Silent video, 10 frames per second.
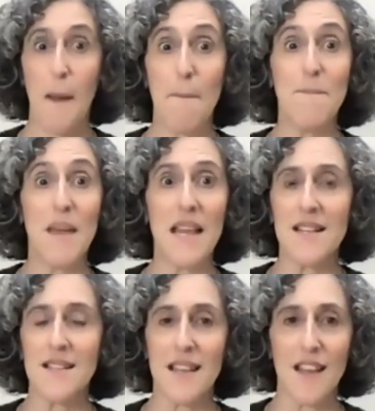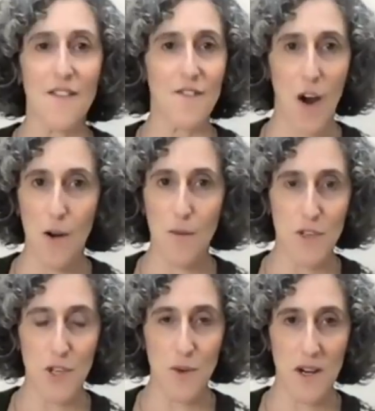amazing farm
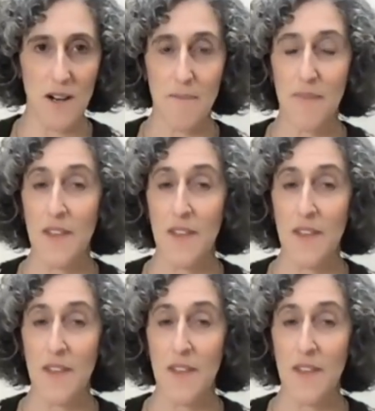tour,